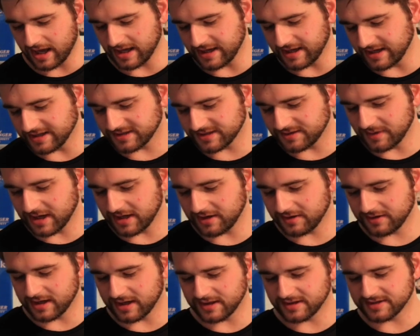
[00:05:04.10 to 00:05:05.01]
he
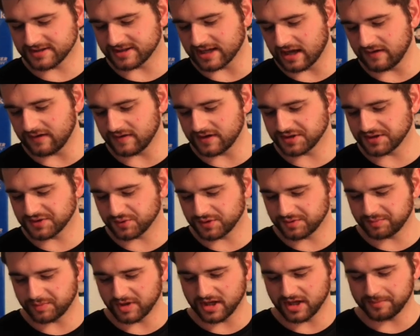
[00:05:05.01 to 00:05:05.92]
estimated that the savings
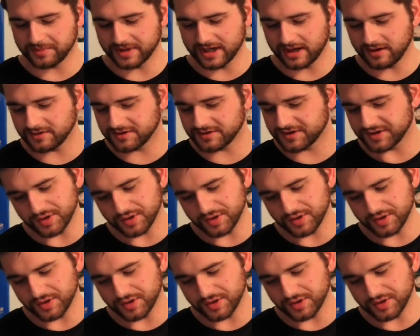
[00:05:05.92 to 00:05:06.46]
would be about